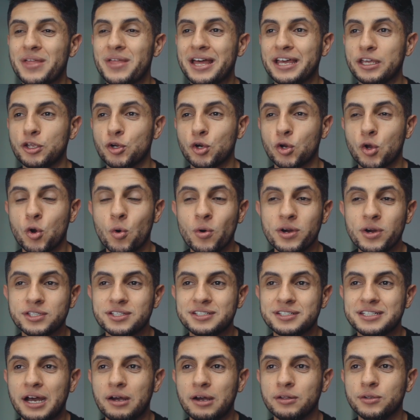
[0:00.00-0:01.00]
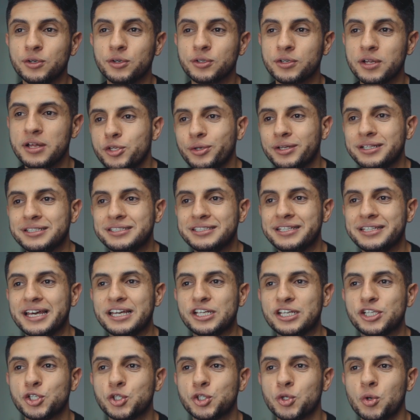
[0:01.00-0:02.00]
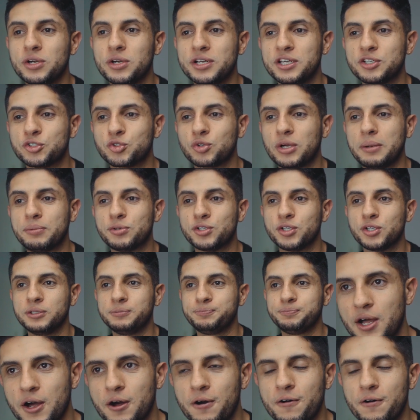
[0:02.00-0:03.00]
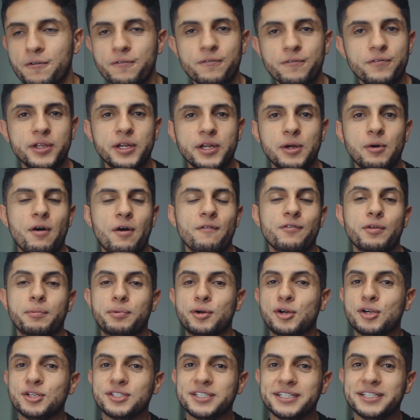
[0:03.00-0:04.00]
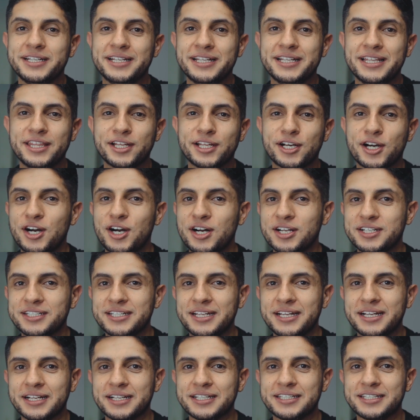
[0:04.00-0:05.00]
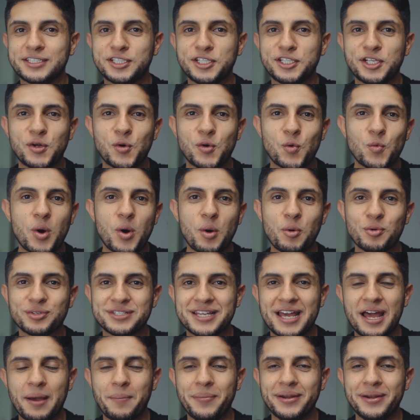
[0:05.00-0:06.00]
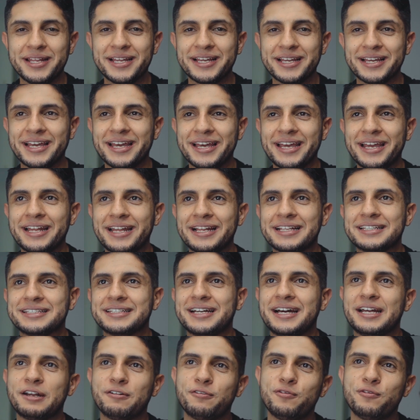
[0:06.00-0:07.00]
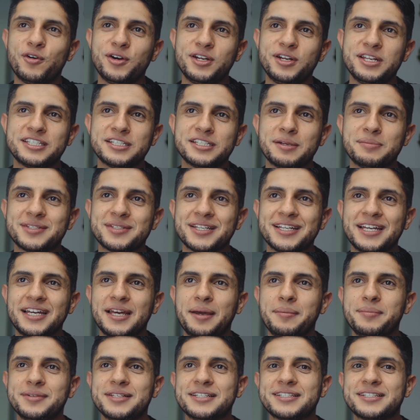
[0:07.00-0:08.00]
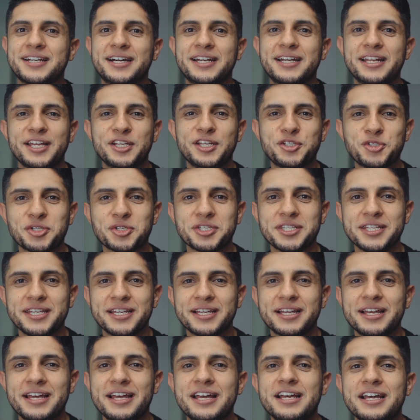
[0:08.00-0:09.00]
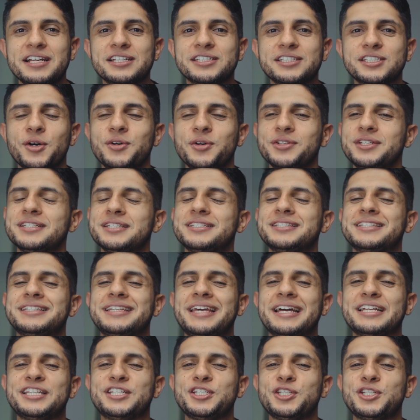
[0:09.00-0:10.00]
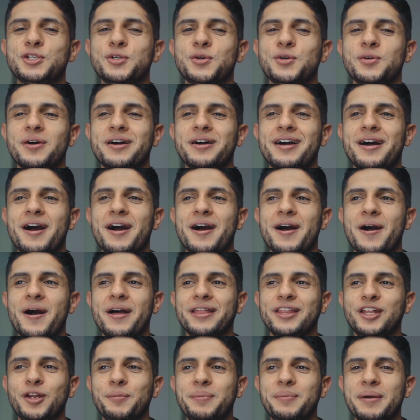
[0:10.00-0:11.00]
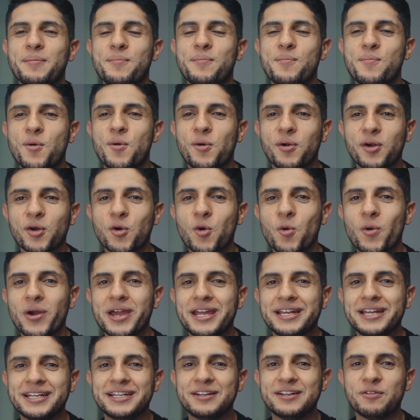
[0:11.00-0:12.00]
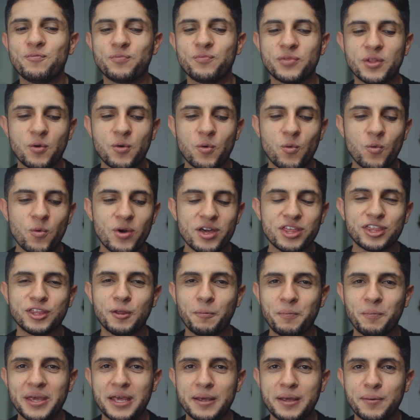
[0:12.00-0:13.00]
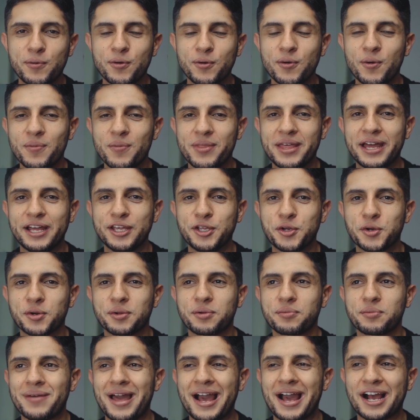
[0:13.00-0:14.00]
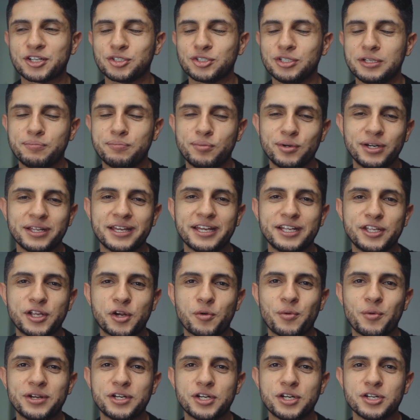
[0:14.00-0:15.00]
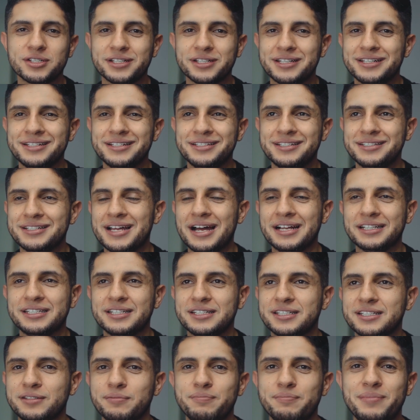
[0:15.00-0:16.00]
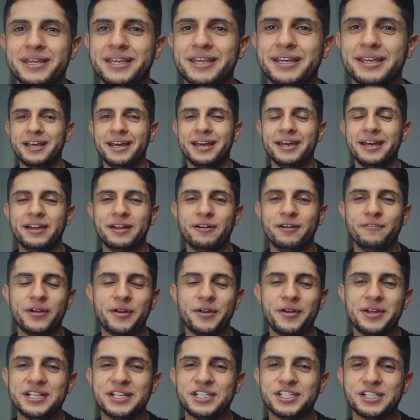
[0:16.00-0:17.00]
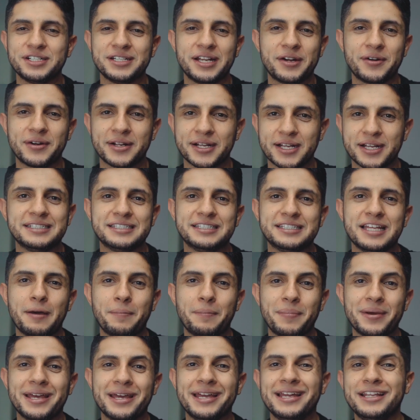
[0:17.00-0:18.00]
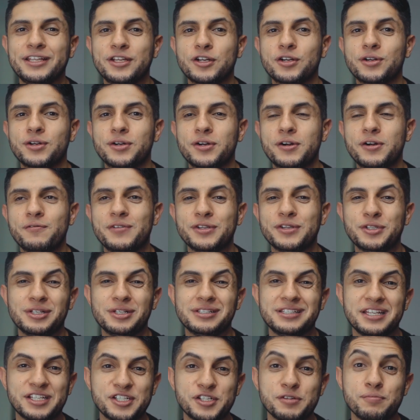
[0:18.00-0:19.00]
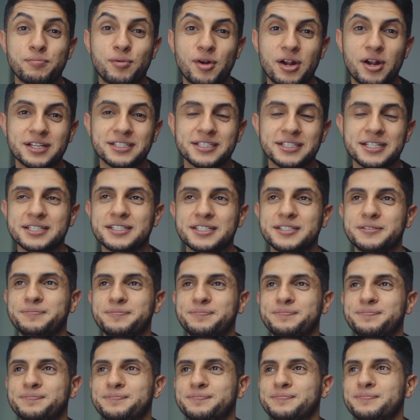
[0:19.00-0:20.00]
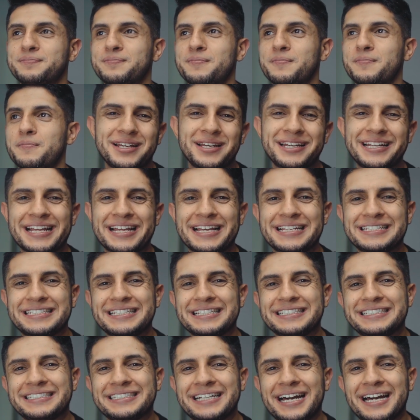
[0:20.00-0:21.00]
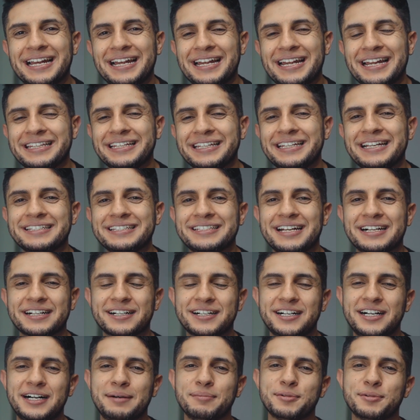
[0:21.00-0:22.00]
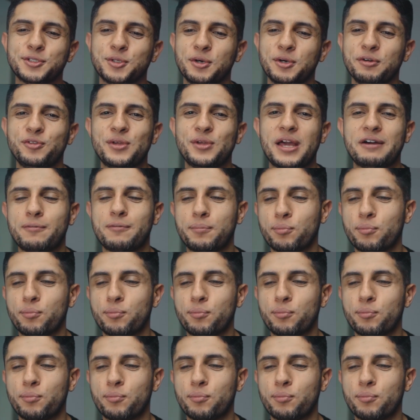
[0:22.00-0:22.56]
that you're going to download you can see a short description of you know of the person the context you know what was happening happening and it's kind of funny sometimes, it's kind of interesting. So it just gets you a little bit more acquainted with the people that you're actually putting in your renders and not just being a, a very generic step in your visualization process. Our next website is scalalatina.com. So if you have